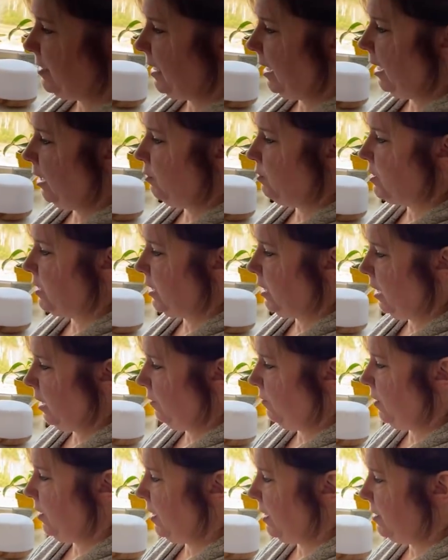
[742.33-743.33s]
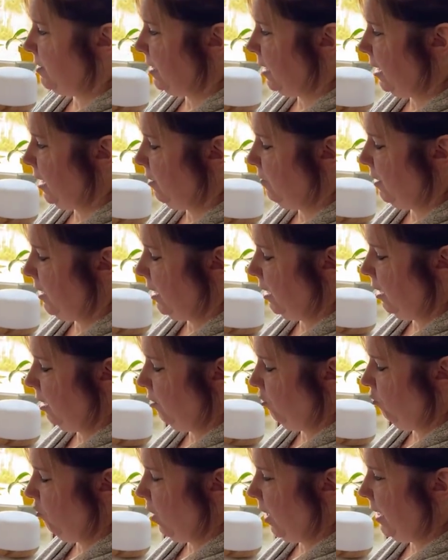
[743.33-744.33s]
down to cover this area
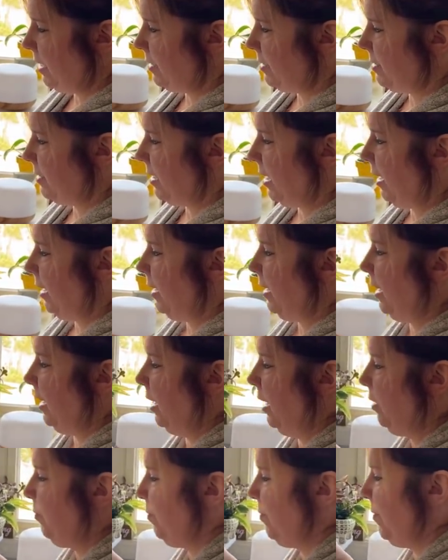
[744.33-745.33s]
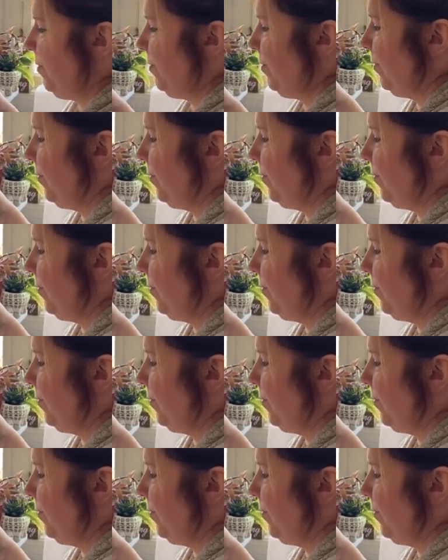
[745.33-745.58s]
right side up.